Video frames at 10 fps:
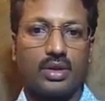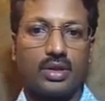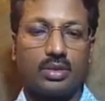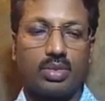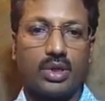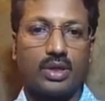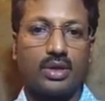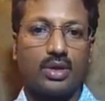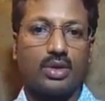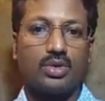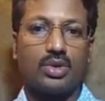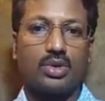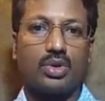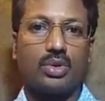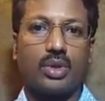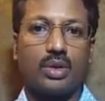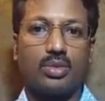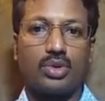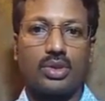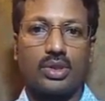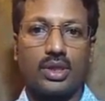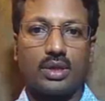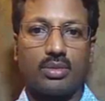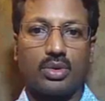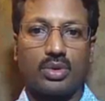in the display. So it's going to be almost the same.